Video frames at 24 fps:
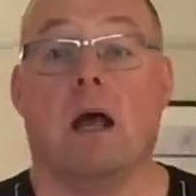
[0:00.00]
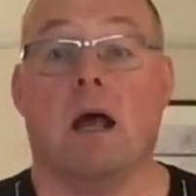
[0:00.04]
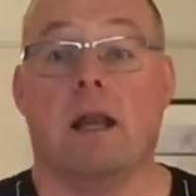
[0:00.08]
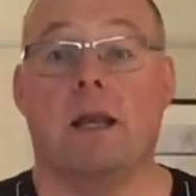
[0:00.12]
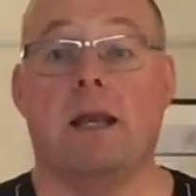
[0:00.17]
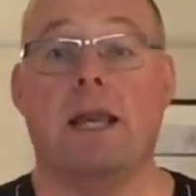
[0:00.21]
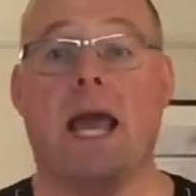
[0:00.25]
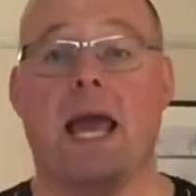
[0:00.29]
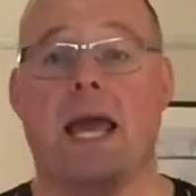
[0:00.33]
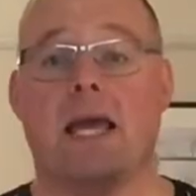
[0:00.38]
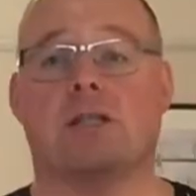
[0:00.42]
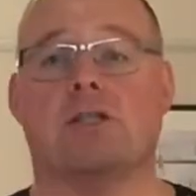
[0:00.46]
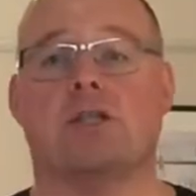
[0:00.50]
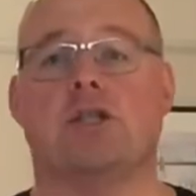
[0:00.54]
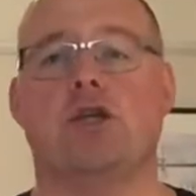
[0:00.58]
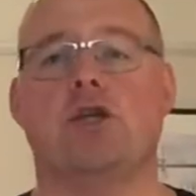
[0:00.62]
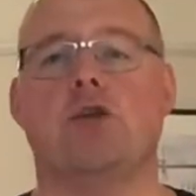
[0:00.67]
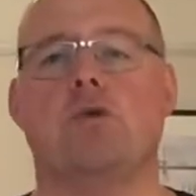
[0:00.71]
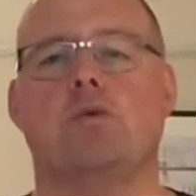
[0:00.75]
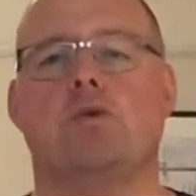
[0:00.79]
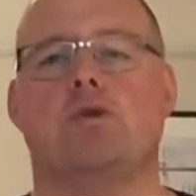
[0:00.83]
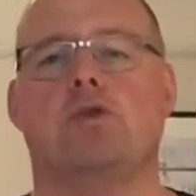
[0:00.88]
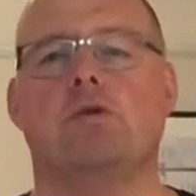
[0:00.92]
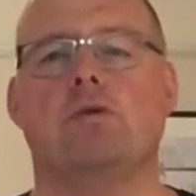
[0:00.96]
Next,
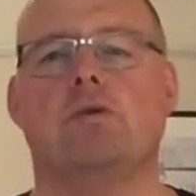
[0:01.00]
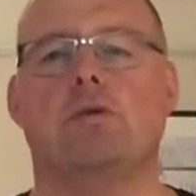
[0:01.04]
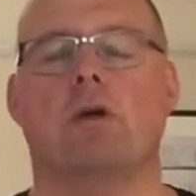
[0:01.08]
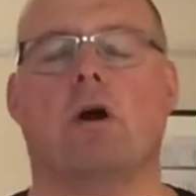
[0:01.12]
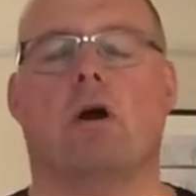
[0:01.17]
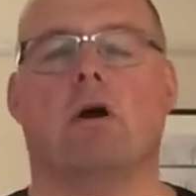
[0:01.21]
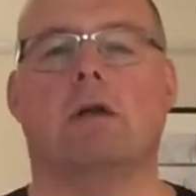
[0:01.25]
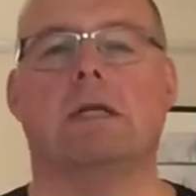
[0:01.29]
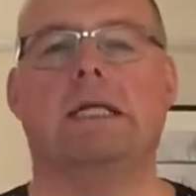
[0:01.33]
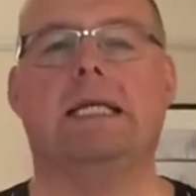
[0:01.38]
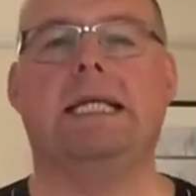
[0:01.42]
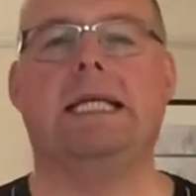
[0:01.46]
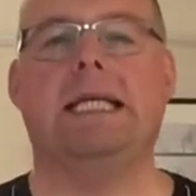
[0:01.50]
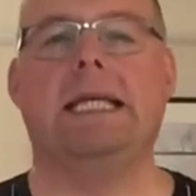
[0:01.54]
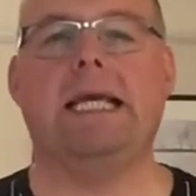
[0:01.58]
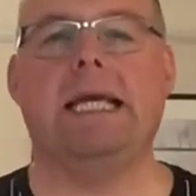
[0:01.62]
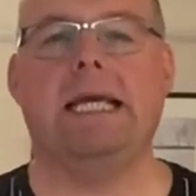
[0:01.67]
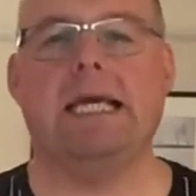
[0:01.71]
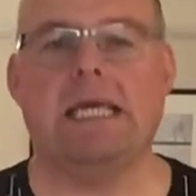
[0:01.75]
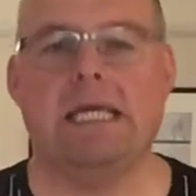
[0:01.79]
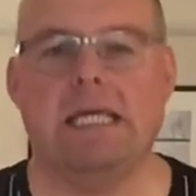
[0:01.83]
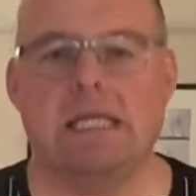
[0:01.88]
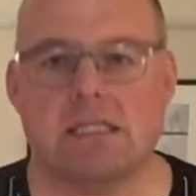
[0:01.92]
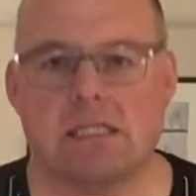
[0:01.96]
you do not
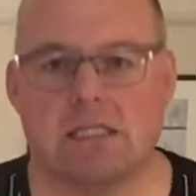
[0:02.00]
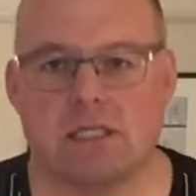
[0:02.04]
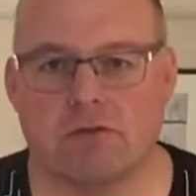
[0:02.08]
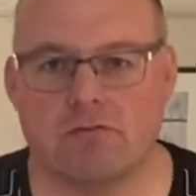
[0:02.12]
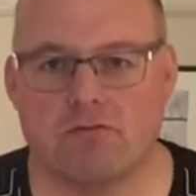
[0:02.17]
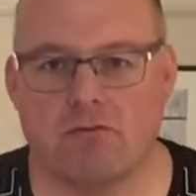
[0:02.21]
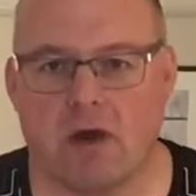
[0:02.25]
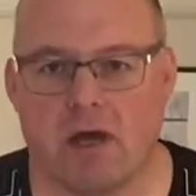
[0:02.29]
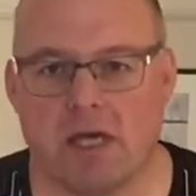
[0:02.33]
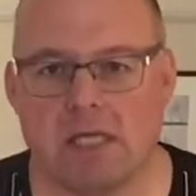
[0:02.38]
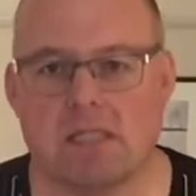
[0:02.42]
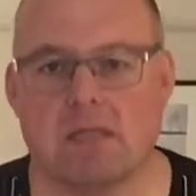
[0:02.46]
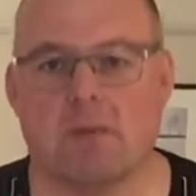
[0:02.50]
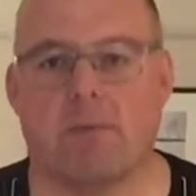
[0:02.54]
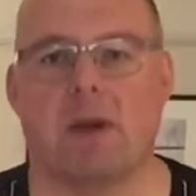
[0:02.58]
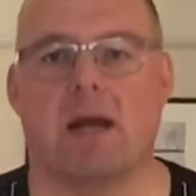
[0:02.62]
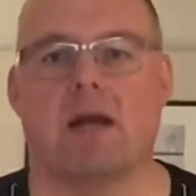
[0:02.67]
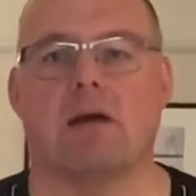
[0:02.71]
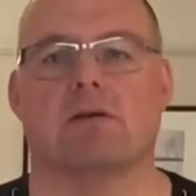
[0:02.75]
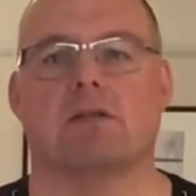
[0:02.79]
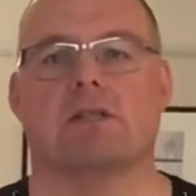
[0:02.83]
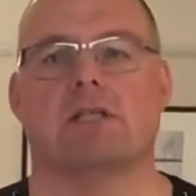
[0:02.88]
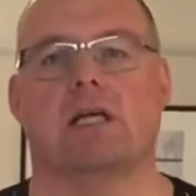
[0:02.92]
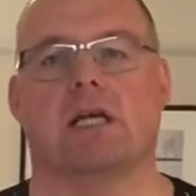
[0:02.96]
need to write
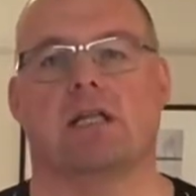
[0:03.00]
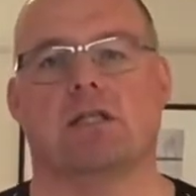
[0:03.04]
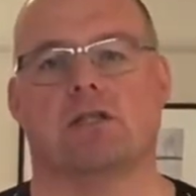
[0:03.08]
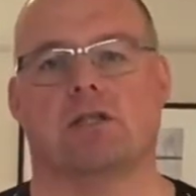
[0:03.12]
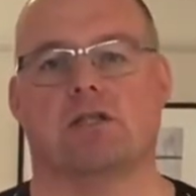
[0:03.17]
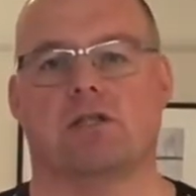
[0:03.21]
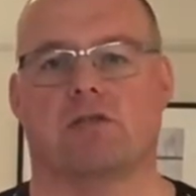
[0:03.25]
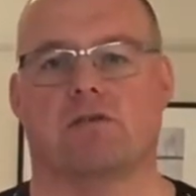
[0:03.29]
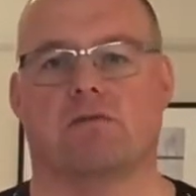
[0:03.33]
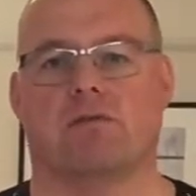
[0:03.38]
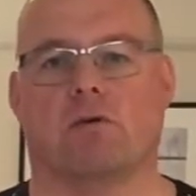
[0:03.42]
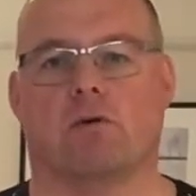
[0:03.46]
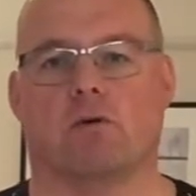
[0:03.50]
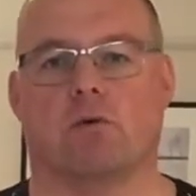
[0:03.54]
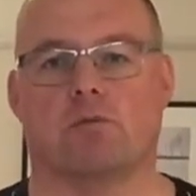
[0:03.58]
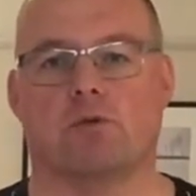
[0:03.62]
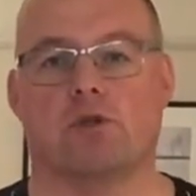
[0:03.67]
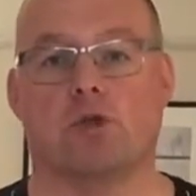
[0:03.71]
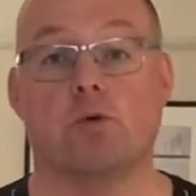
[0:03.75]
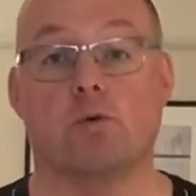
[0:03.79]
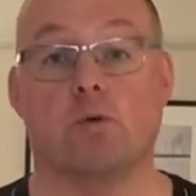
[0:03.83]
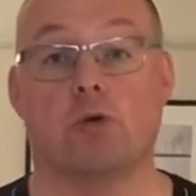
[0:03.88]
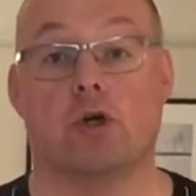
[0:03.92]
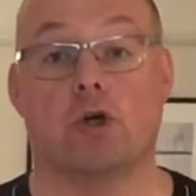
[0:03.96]
about sentence
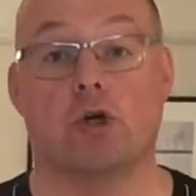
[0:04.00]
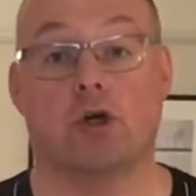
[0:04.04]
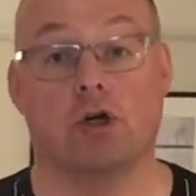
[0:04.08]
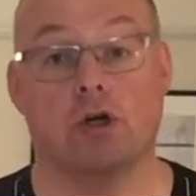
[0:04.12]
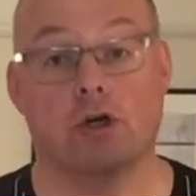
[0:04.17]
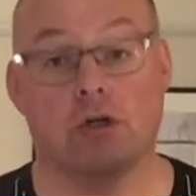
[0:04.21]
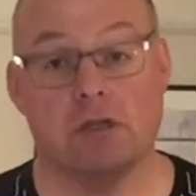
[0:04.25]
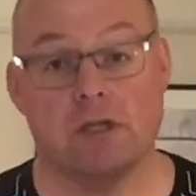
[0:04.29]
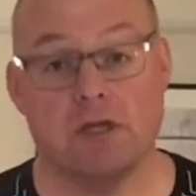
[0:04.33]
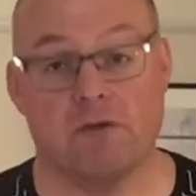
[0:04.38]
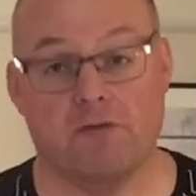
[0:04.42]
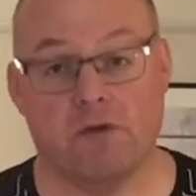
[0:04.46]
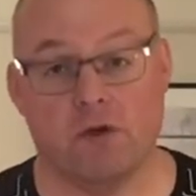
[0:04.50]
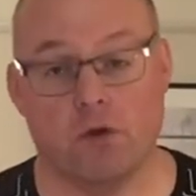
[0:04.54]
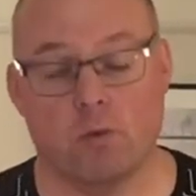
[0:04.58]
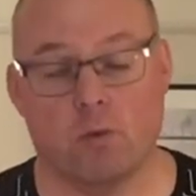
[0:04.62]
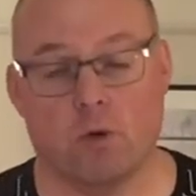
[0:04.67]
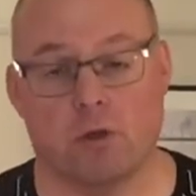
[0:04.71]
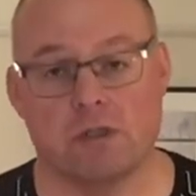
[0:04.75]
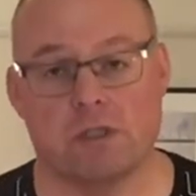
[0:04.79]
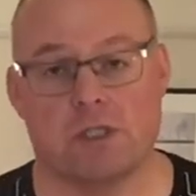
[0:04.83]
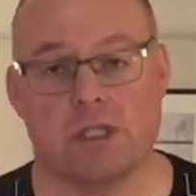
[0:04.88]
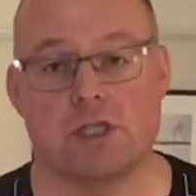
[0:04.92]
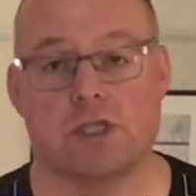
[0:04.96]
forms. You could if you
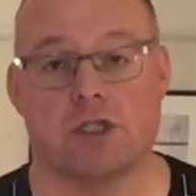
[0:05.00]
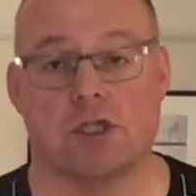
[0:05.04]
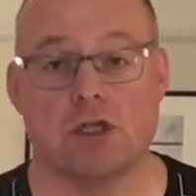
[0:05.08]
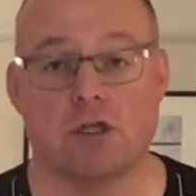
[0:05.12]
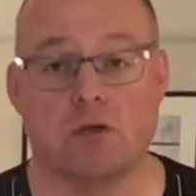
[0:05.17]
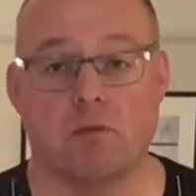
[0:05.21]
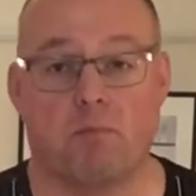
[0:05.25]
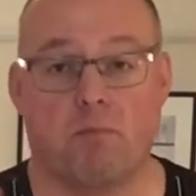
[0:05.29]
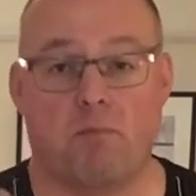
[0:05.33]
wanted to,